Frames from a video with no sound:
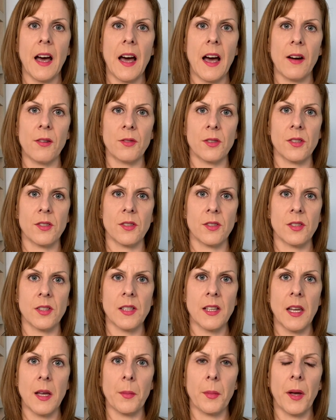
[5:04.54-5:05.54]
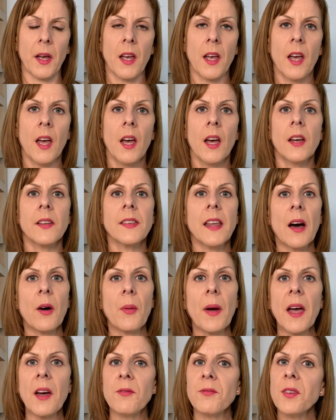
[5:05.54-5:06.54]
hours of sleep. Now,
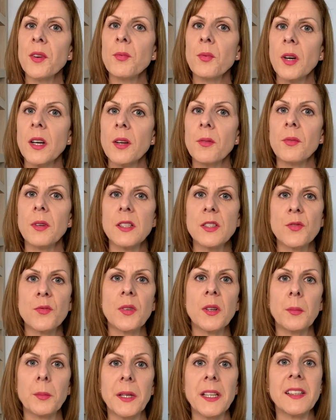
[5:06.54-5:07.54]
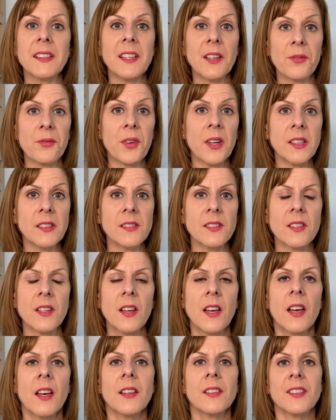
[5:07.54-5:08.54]
every one of us will be different.
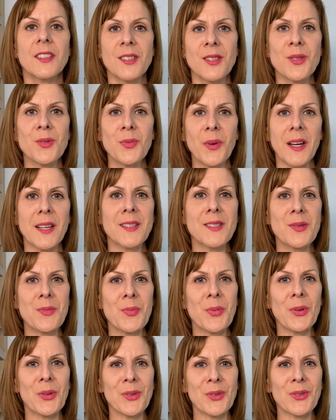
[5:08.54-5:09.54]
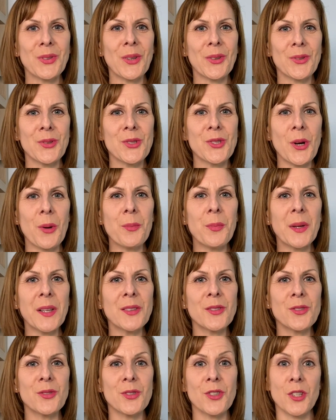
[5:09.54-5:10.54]
This is why it's important not to jump
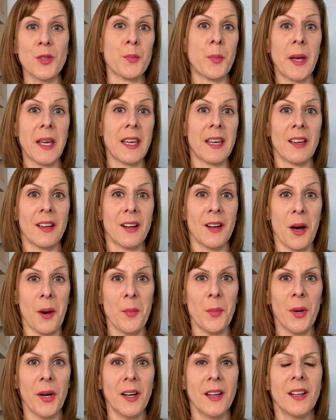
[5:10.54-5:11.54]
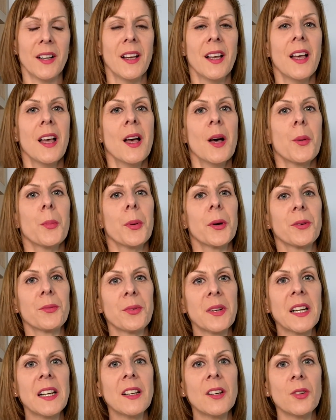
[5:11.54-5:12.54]
into just picking a number, but
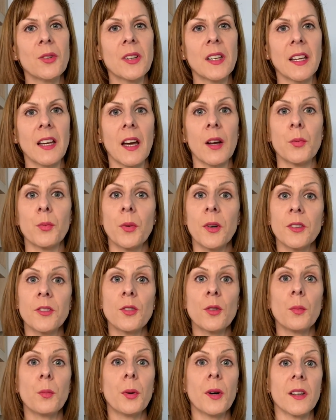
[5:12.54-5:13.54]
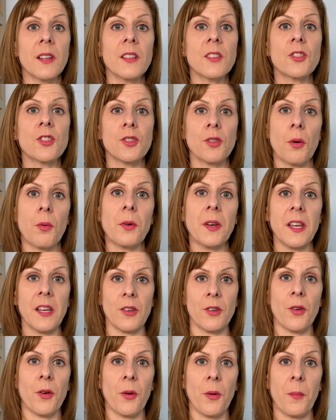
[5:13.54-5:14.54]
really looking at what your body is
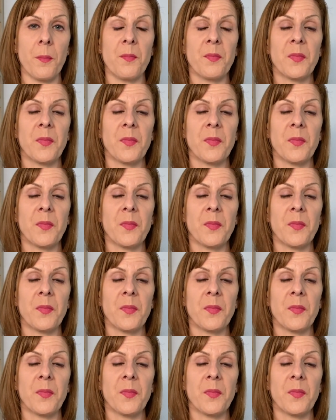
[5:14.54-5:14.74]
showing you.